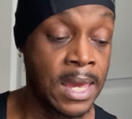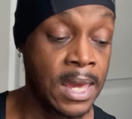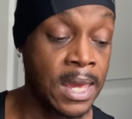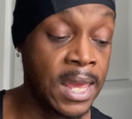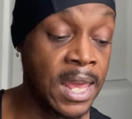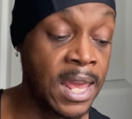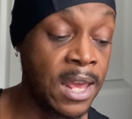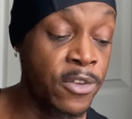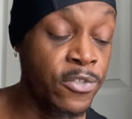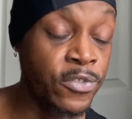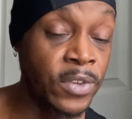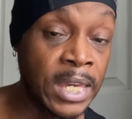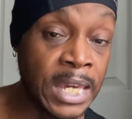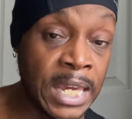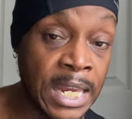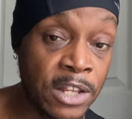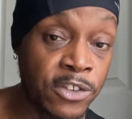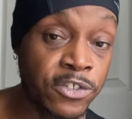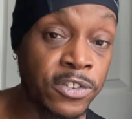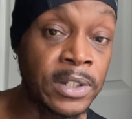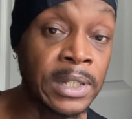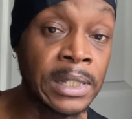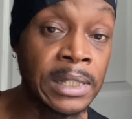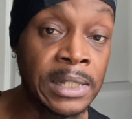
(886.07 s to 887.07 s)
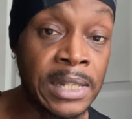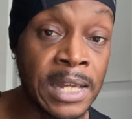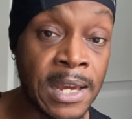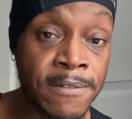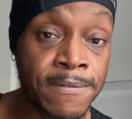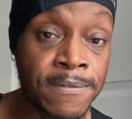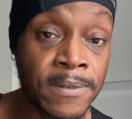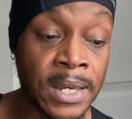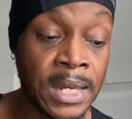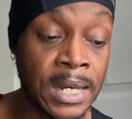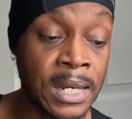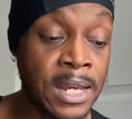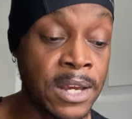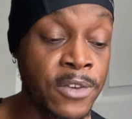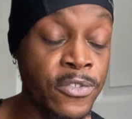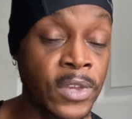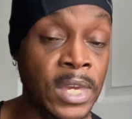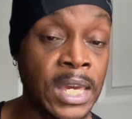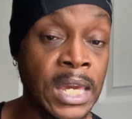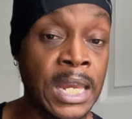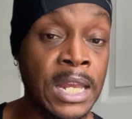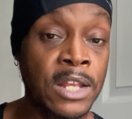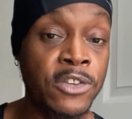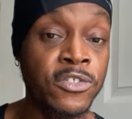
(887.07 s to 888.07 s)
as each lift and as
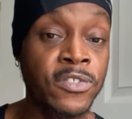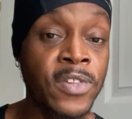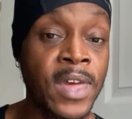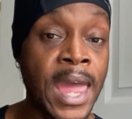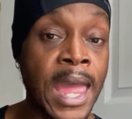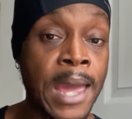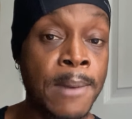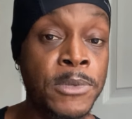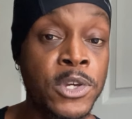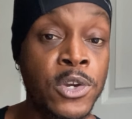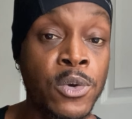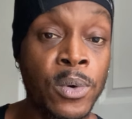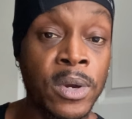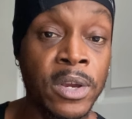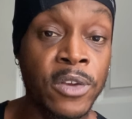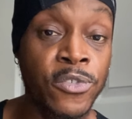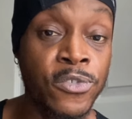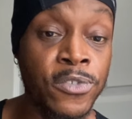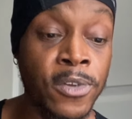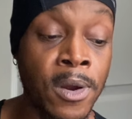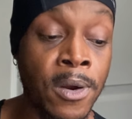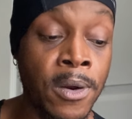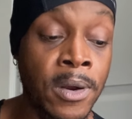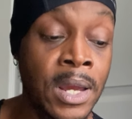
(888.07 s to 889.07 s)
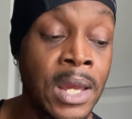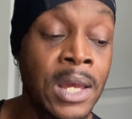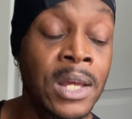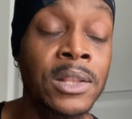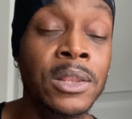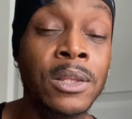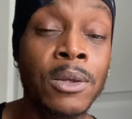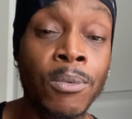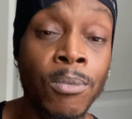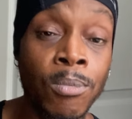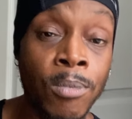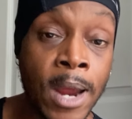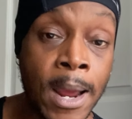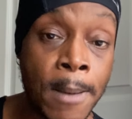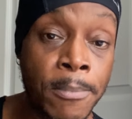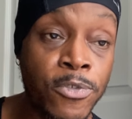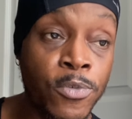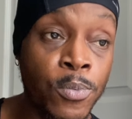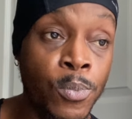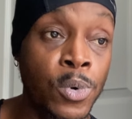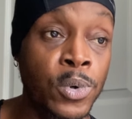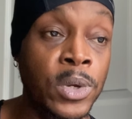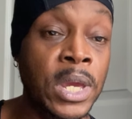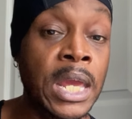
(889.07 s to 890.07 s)
each time you exert, the reps
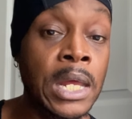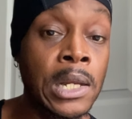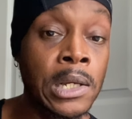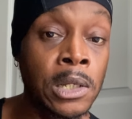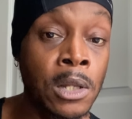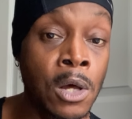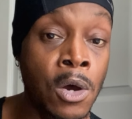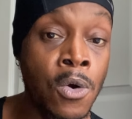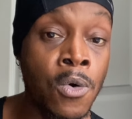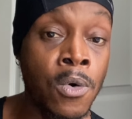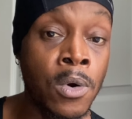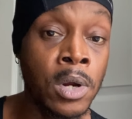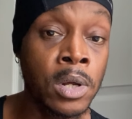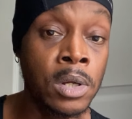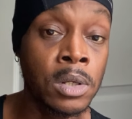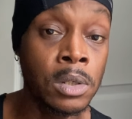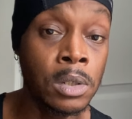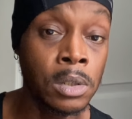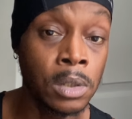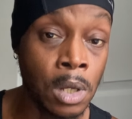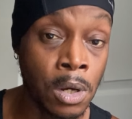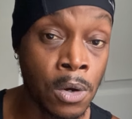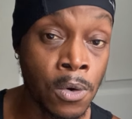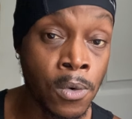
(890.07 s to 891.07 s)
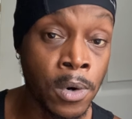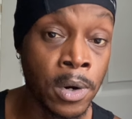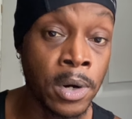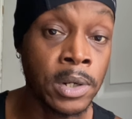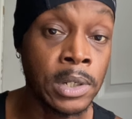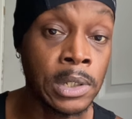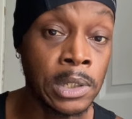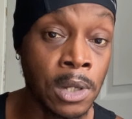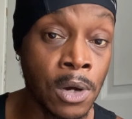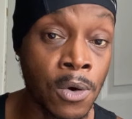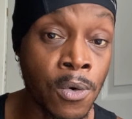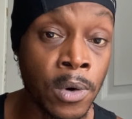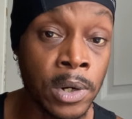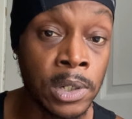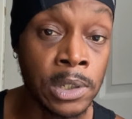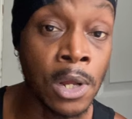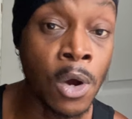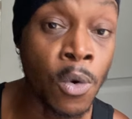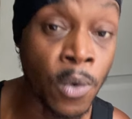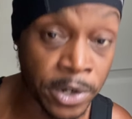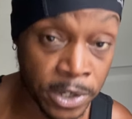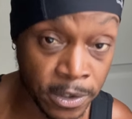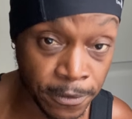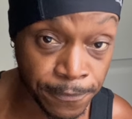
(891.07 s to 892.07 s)
will get lower, lower, lower,
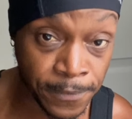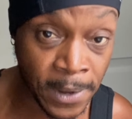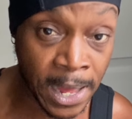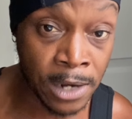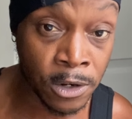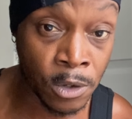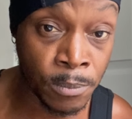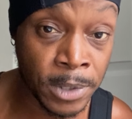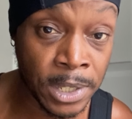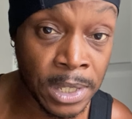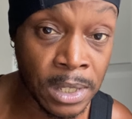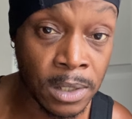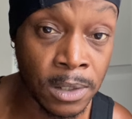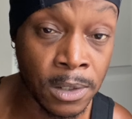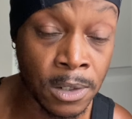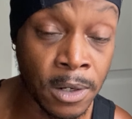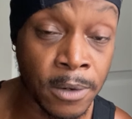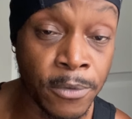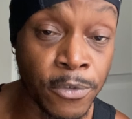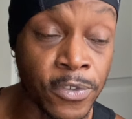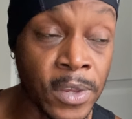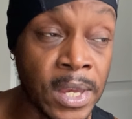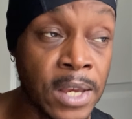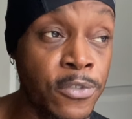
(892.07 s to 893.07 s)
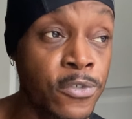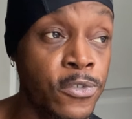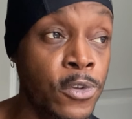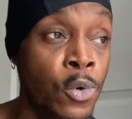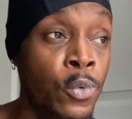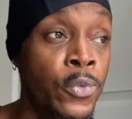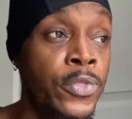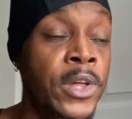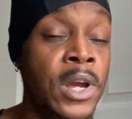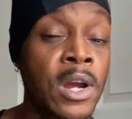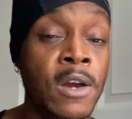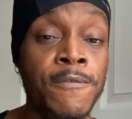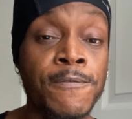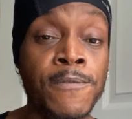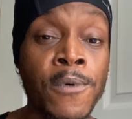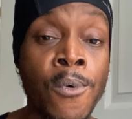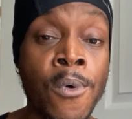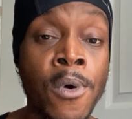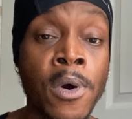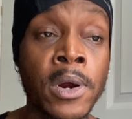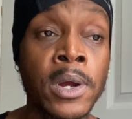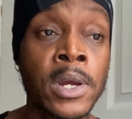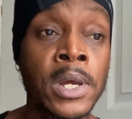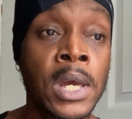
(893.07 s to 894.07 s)
lower. You follow me? You know what I'm saying? So
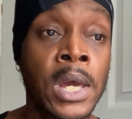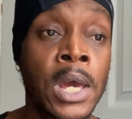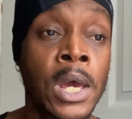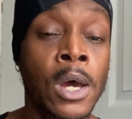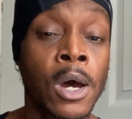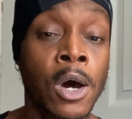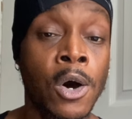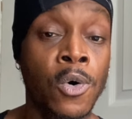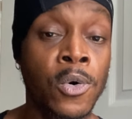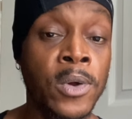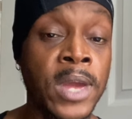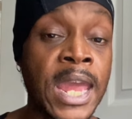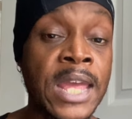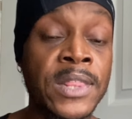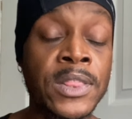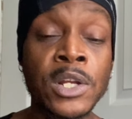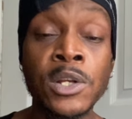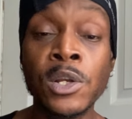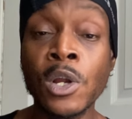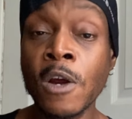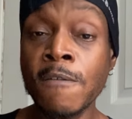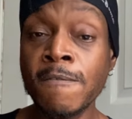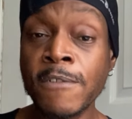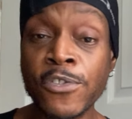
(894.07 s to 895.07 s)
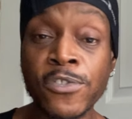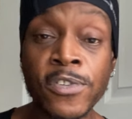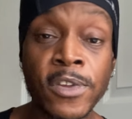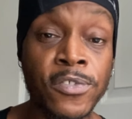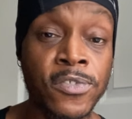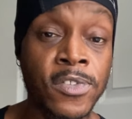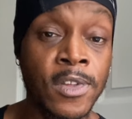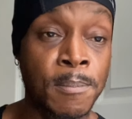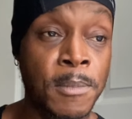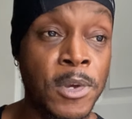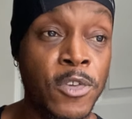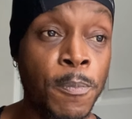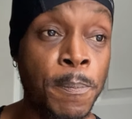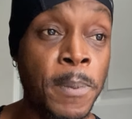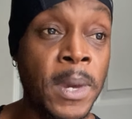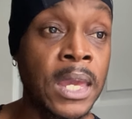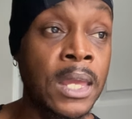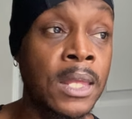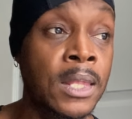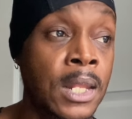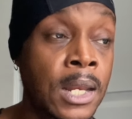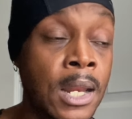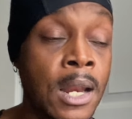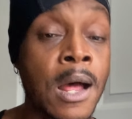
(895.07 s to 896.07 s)
therefore, okay, the nervous system is
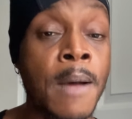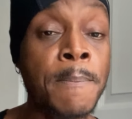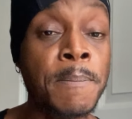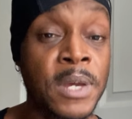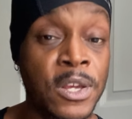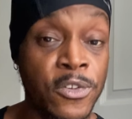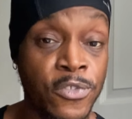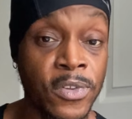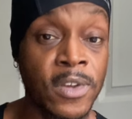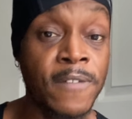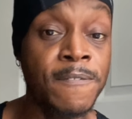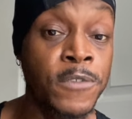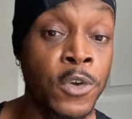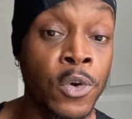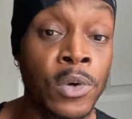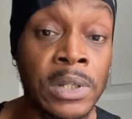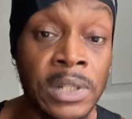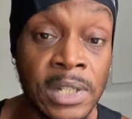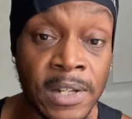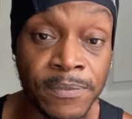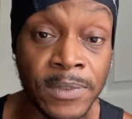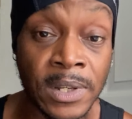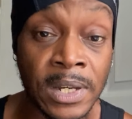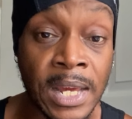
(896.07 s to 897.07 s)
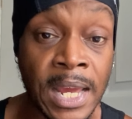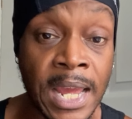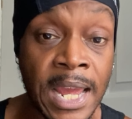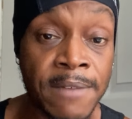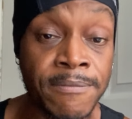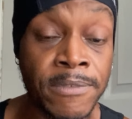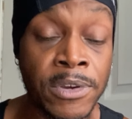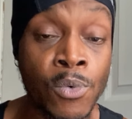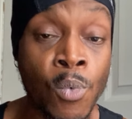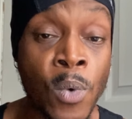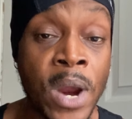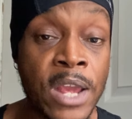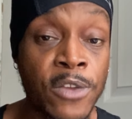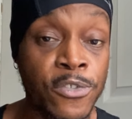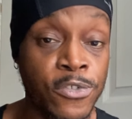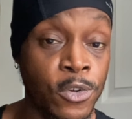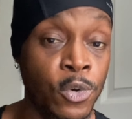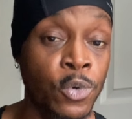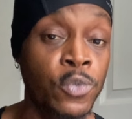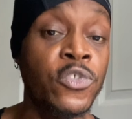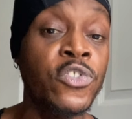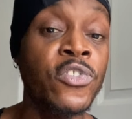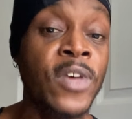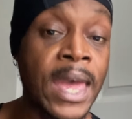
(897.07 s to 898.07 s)
picking it up as if you're lifting a heavy weight.
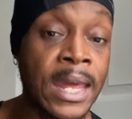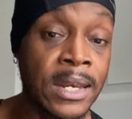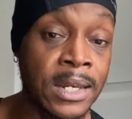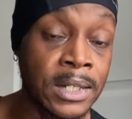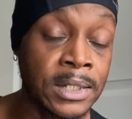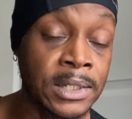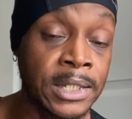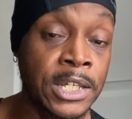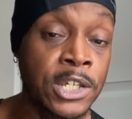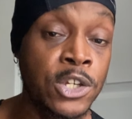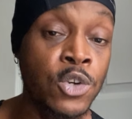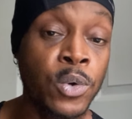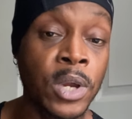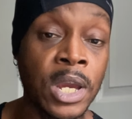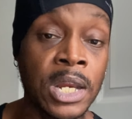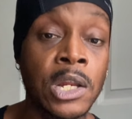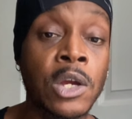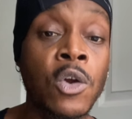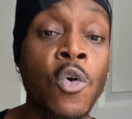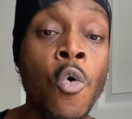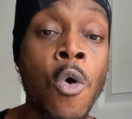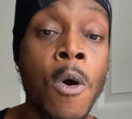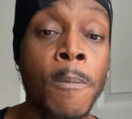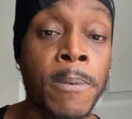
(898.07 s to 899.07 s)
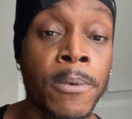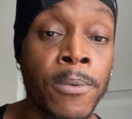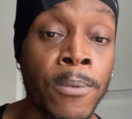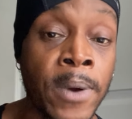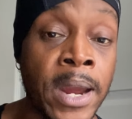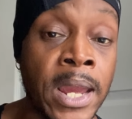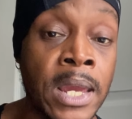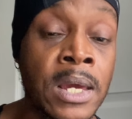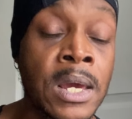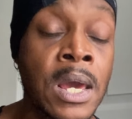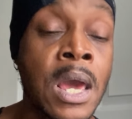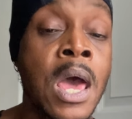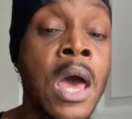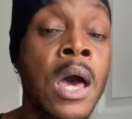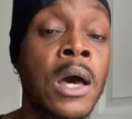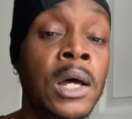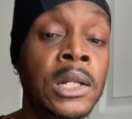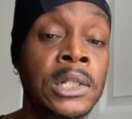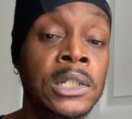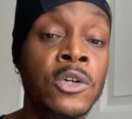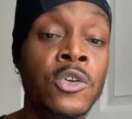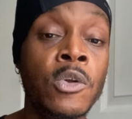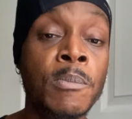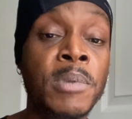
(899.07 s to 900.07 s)
So technically you can incorporate a
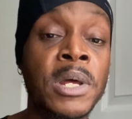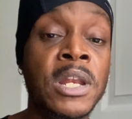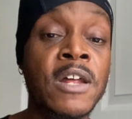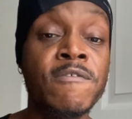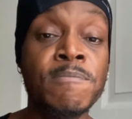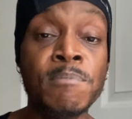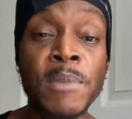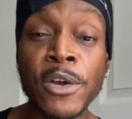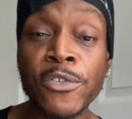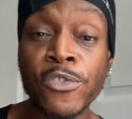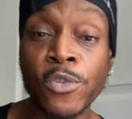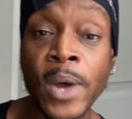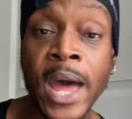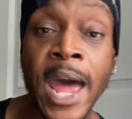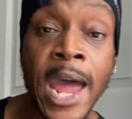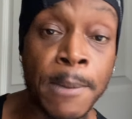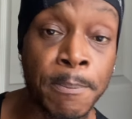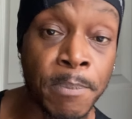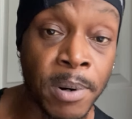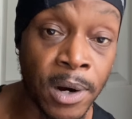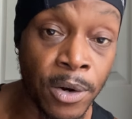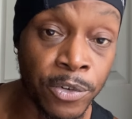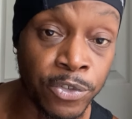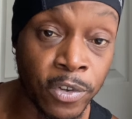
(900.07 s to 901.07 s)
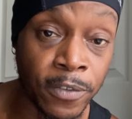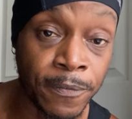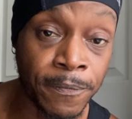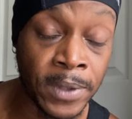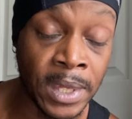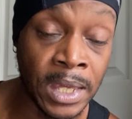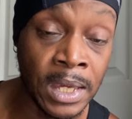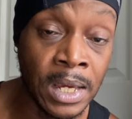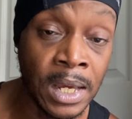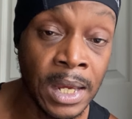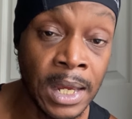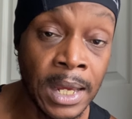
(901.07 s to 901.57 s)
little bit of muscle hypertrophy